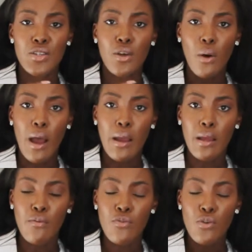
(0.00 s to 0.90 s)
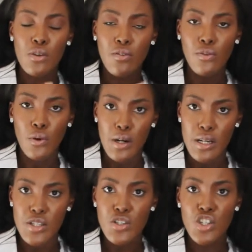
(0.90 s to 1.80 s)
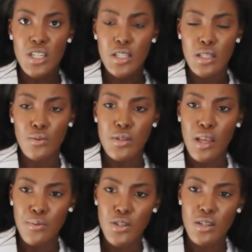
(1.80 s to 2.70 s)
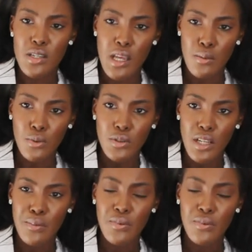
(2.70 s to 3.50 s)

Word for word: So I for the florist, she did the reception tables.